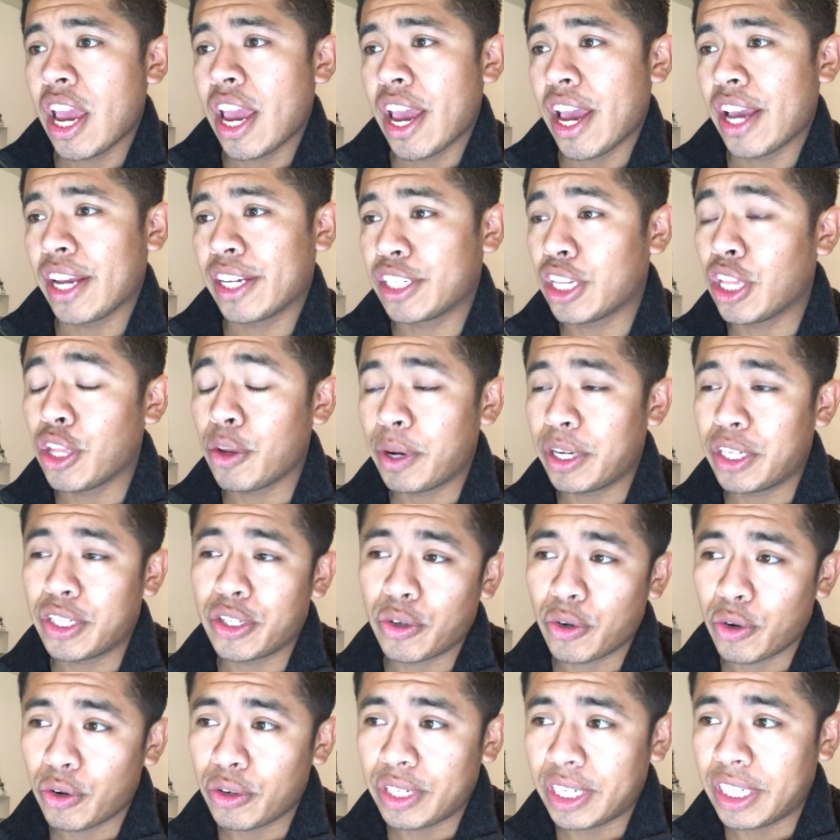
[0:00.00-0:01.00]

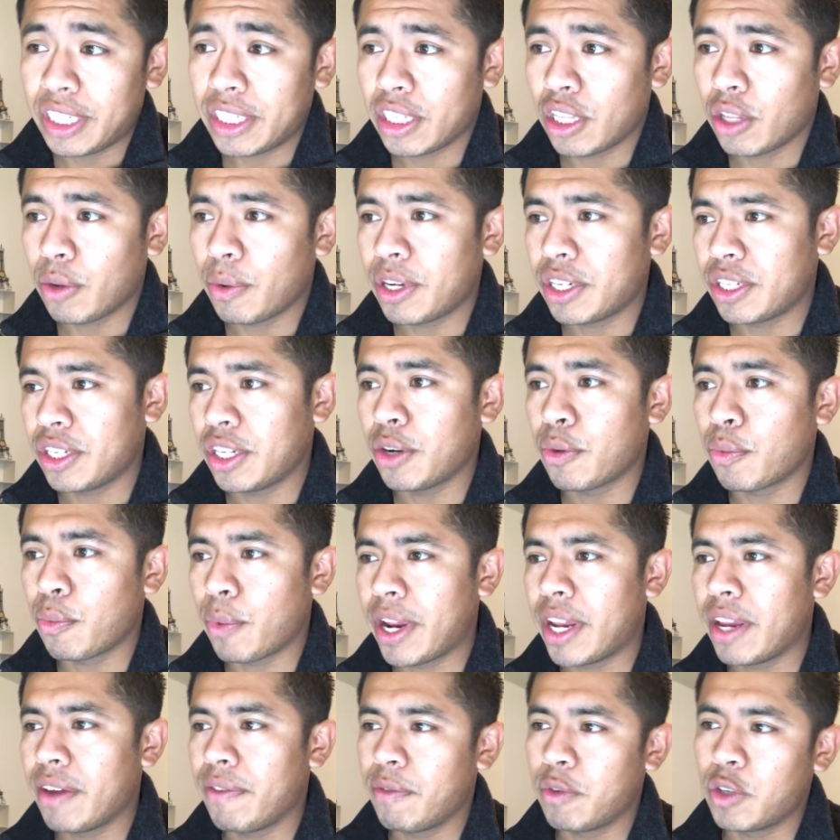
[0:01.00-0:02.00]
acceleration or deceleration in
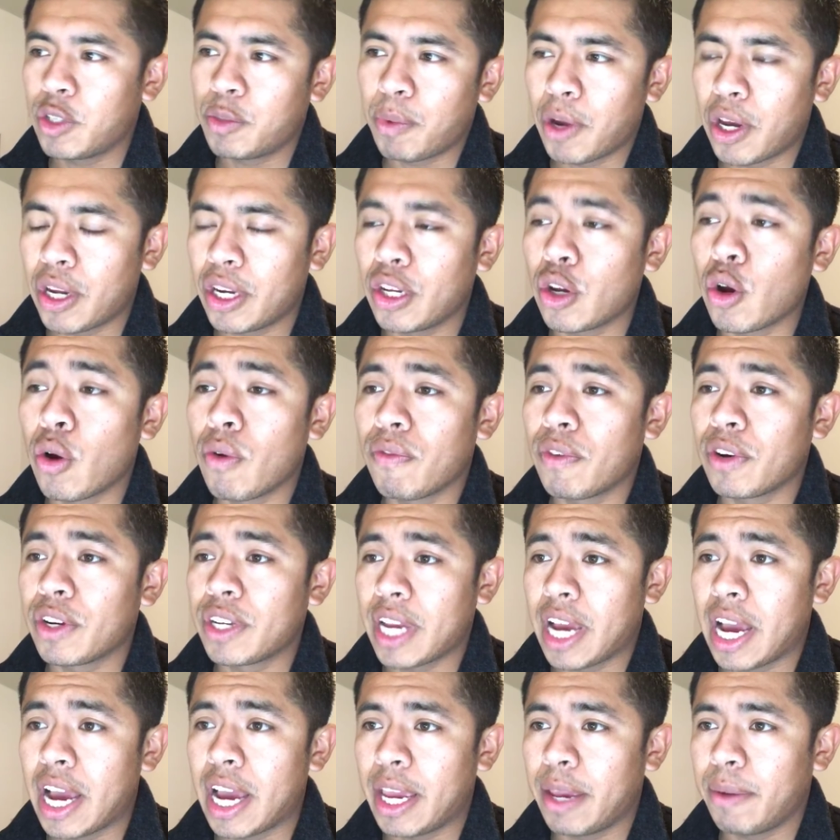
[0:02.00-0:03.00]
rate of responding over
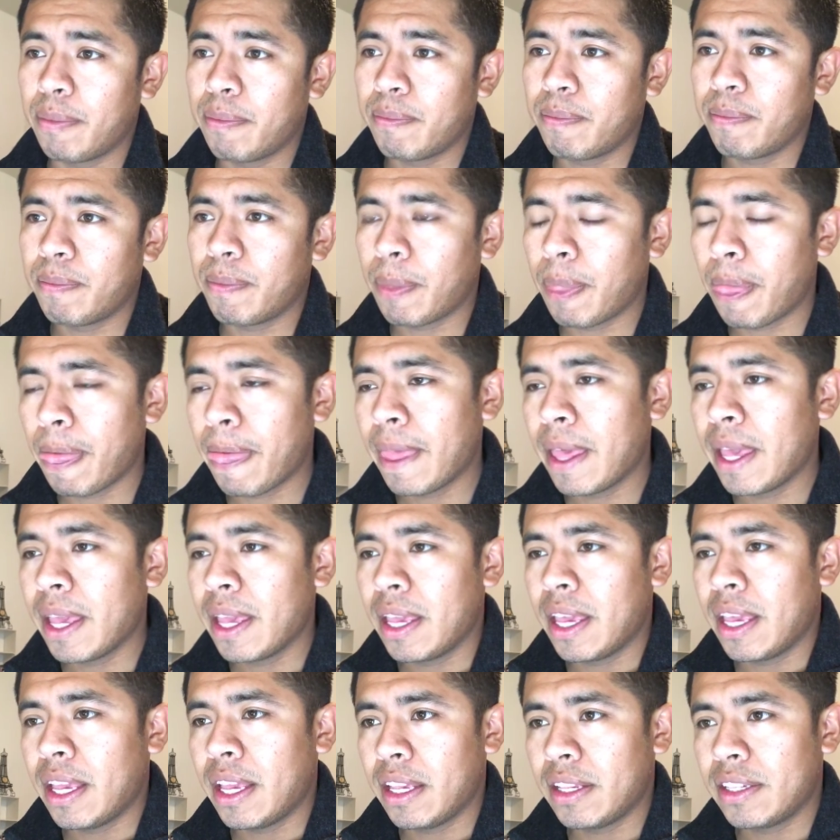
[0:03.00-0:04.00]
time.
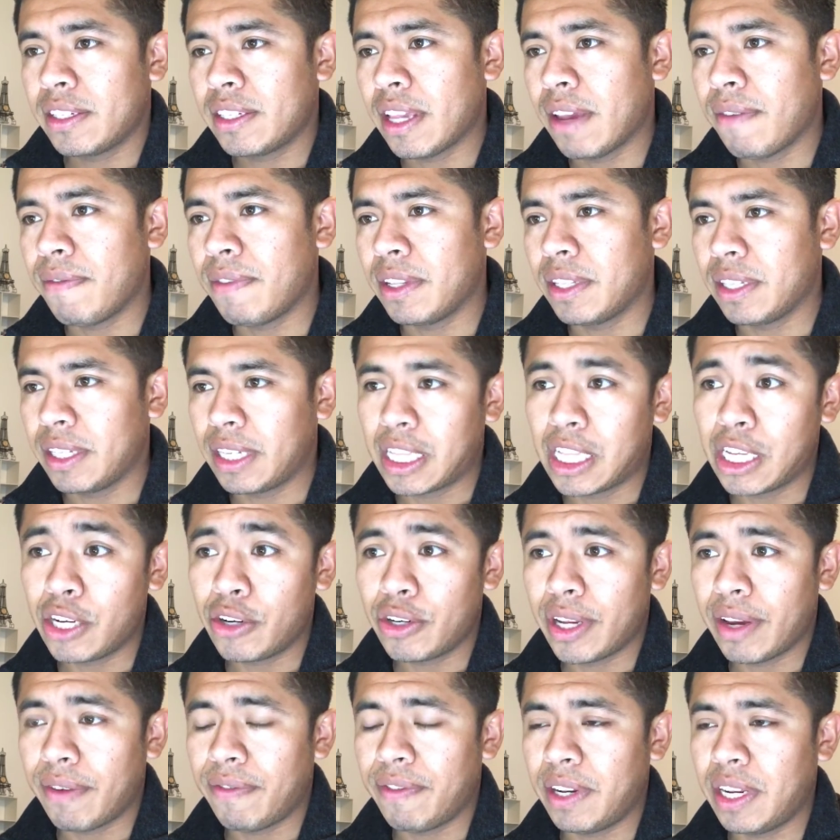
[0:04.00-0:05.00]
7, clear
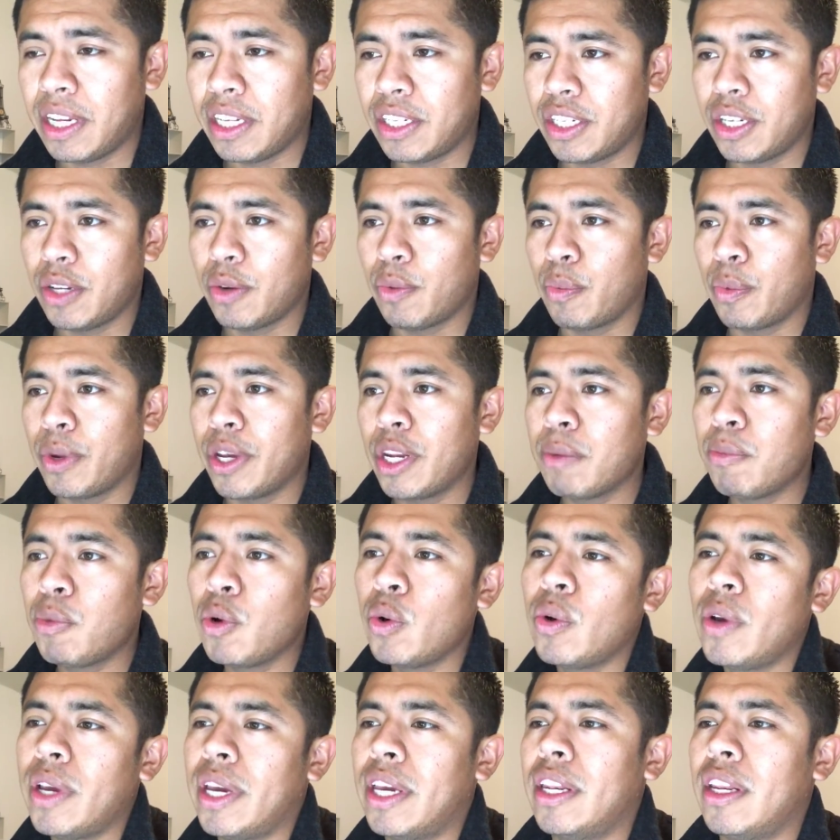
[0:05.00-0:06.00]
definition,
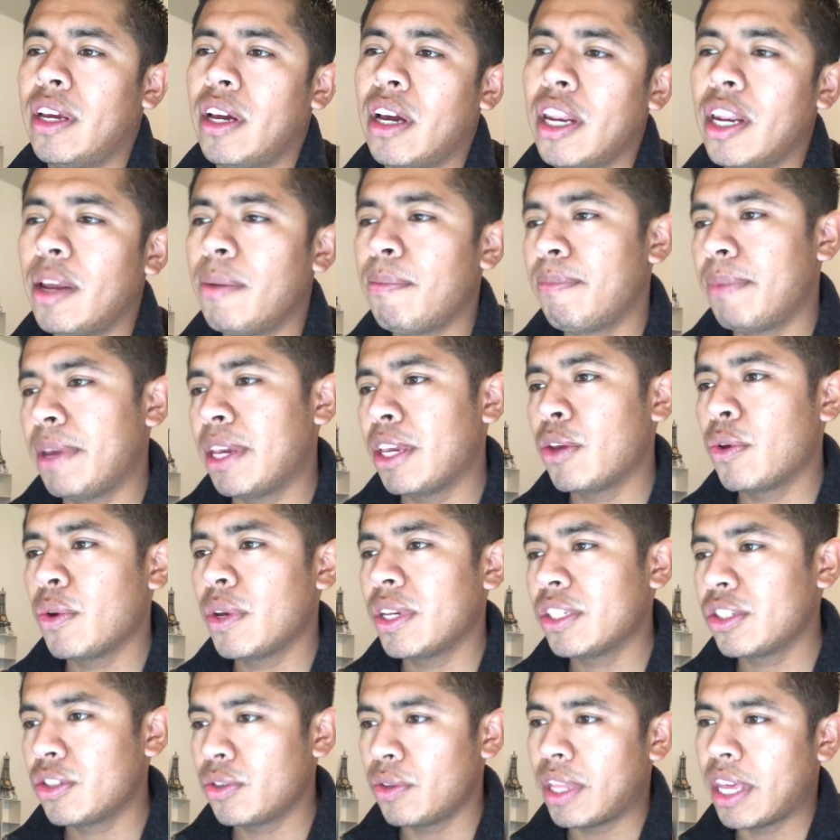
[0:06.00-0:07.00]
readable and
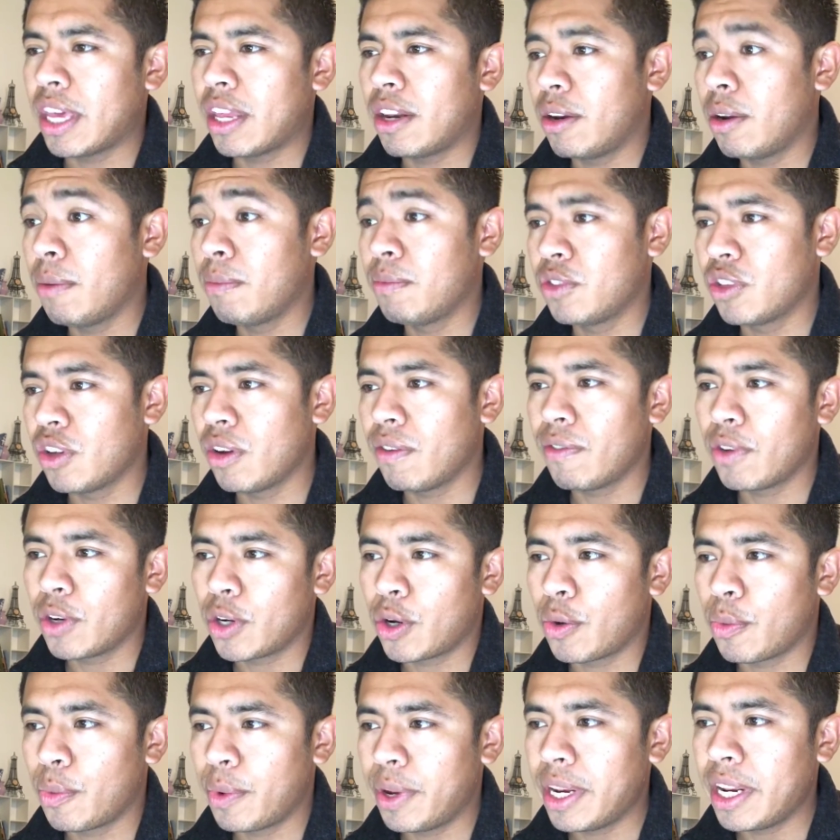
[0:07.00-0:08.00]
unambiguous so that an observer
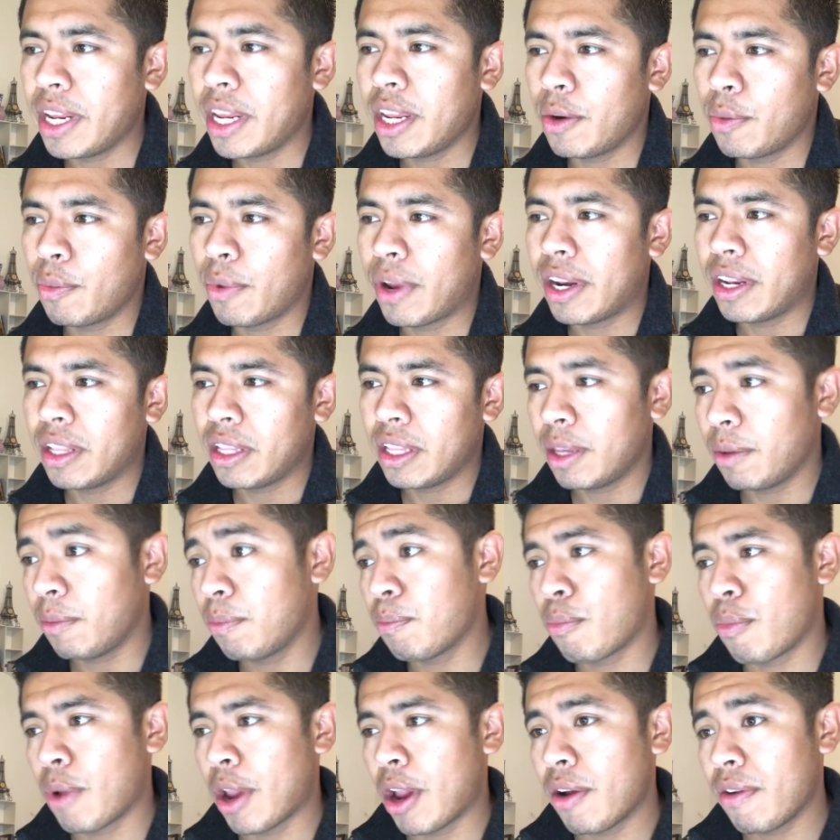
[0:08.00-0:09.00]
could read it and readily
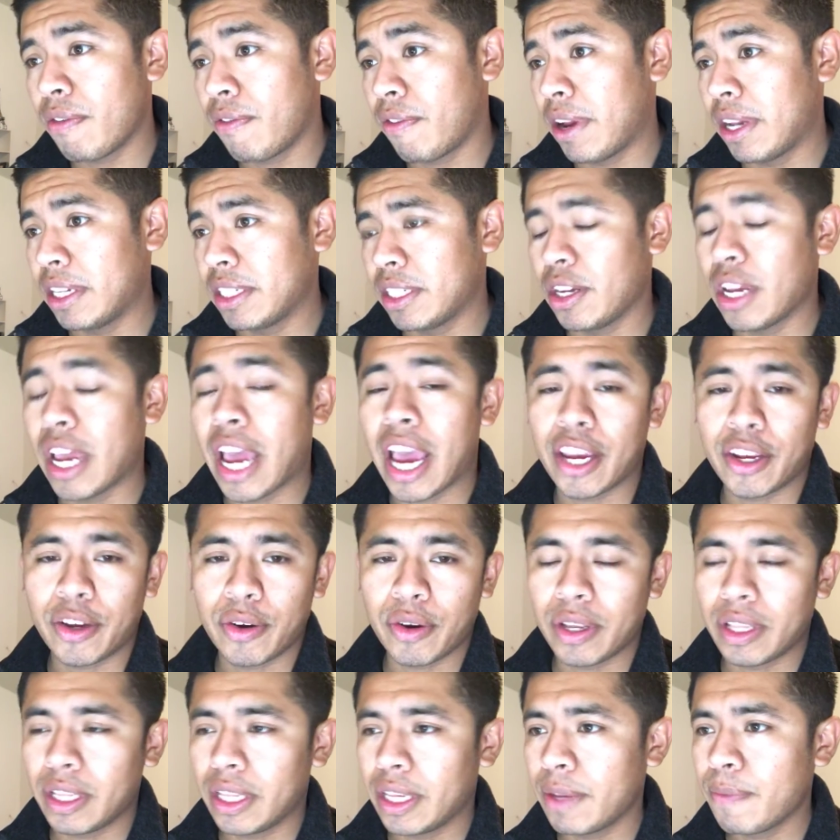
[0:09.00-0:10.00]
paraphrase it
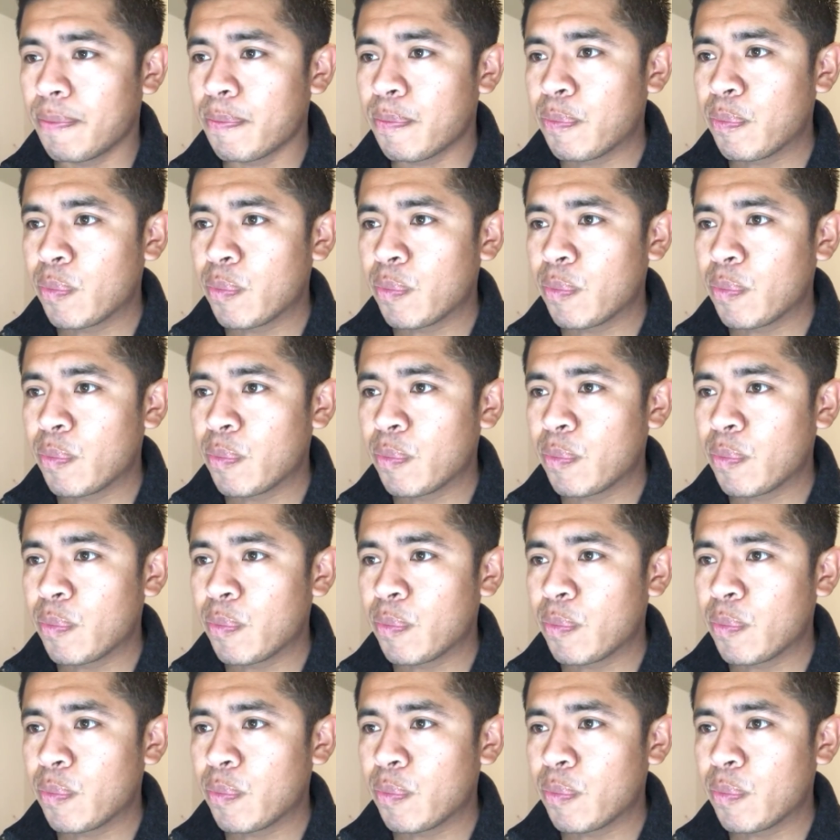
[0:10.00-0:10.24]
accurately.